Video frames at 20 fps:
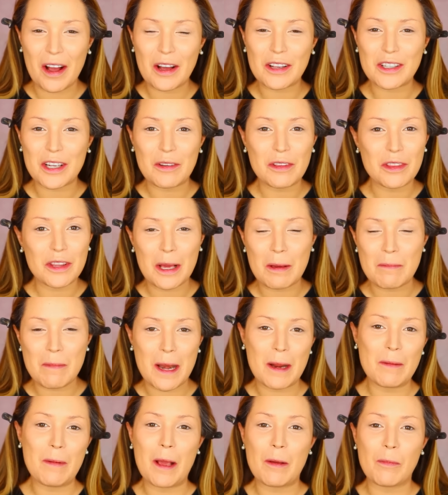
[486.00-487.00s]
like I don't think
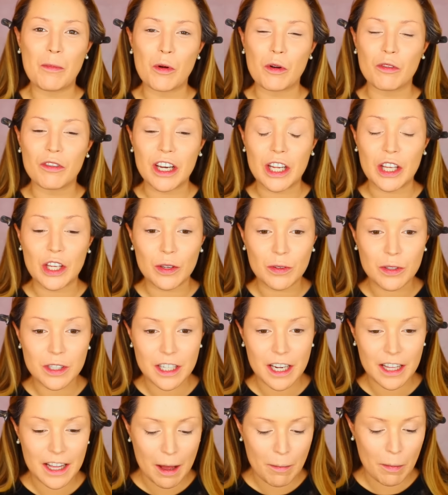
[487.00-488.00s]
many people are really
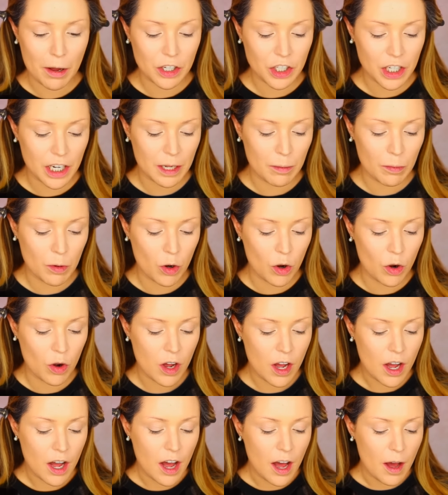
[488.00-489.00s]
using it that much
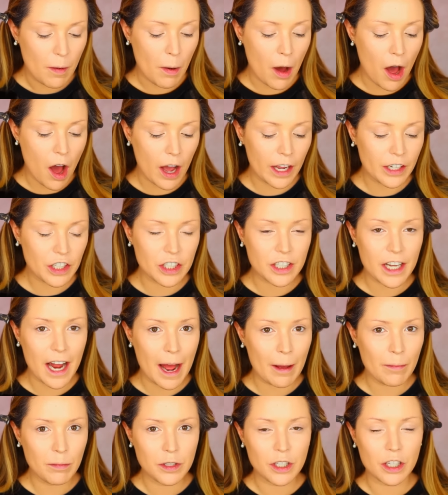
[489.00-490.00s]
anymore, but I just
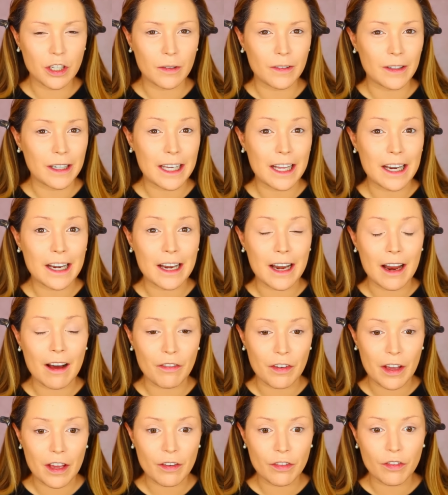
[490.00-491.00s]
absolutely
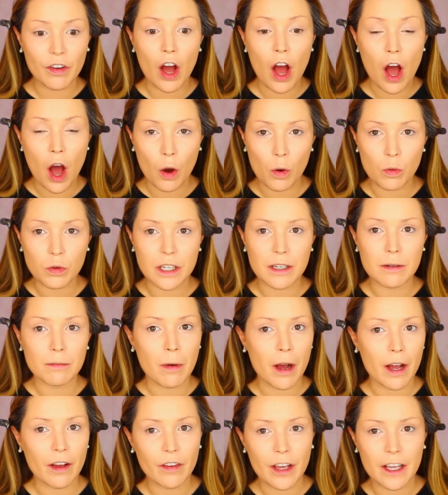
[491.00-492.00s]
love it for
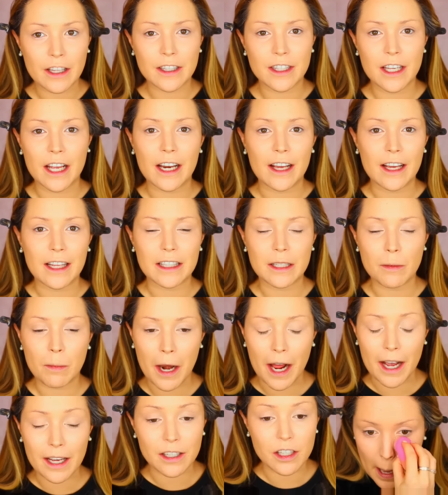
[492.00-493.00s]
holding my concealer into
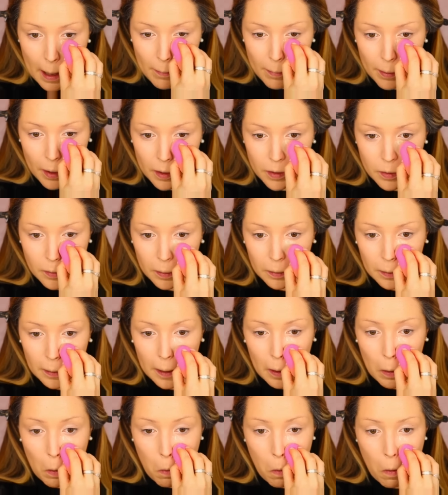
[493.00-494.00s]
place. And because we're
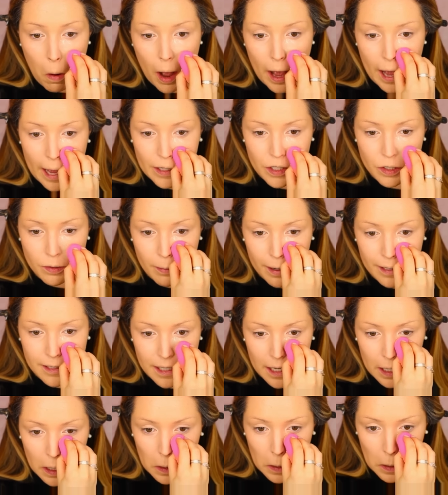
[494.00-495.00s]
doing quite a
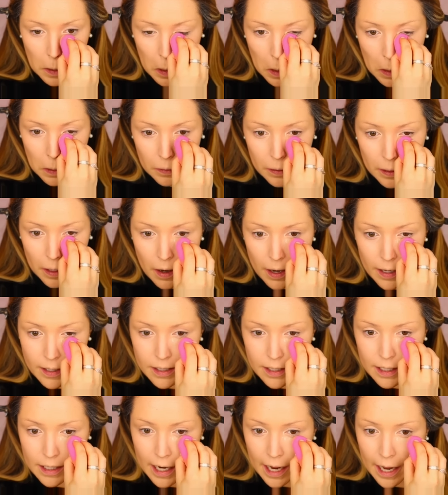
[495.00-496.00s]
dramatic look on the
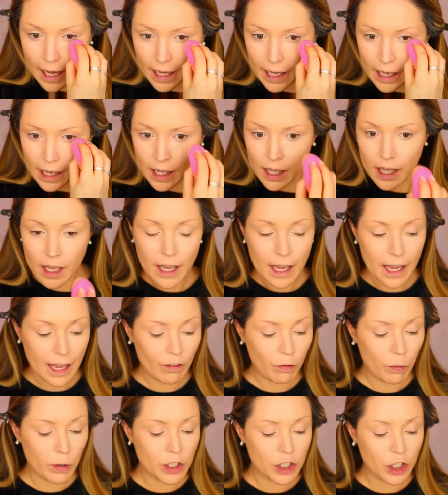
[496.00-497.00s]
eyes today,
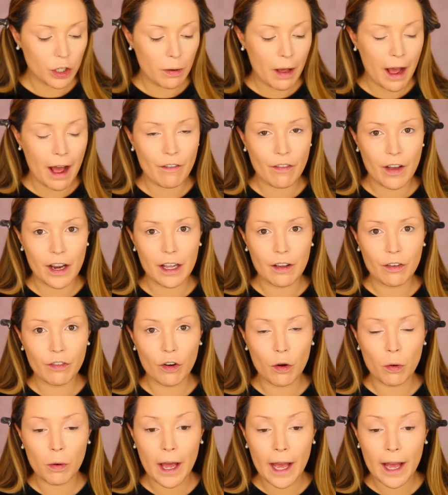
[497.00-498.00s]
if we do have any
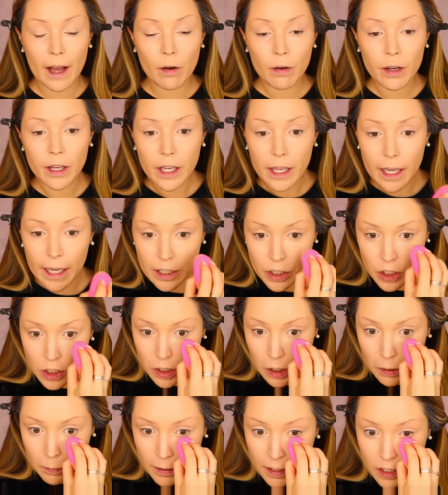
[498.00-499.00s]
fallout, it's
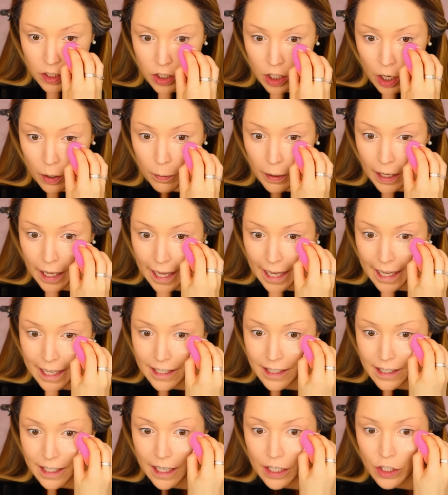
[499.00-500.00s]
just gonna be so
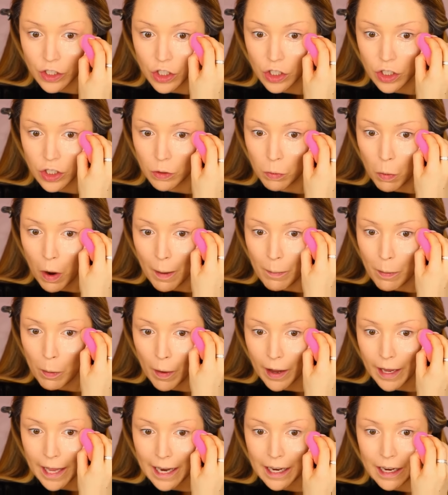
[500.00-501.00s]
easy just to wipe
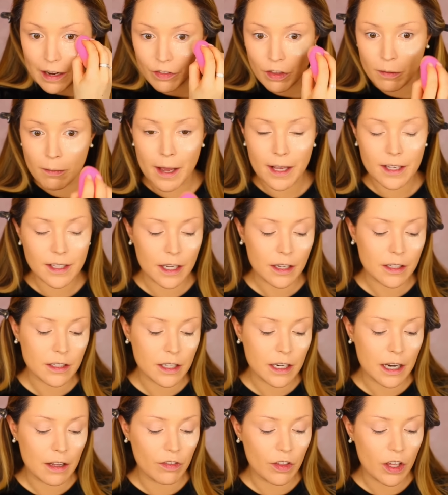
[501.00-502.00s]
away any of the mess I'm
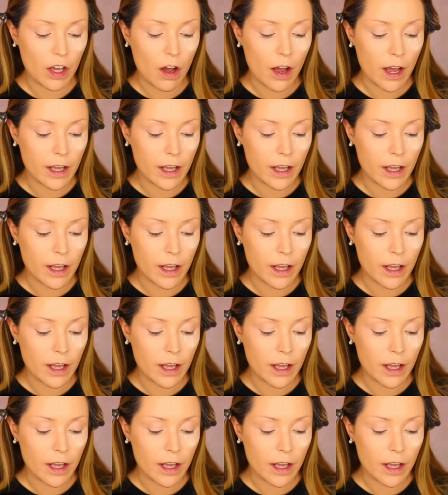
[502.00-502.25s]
underneath the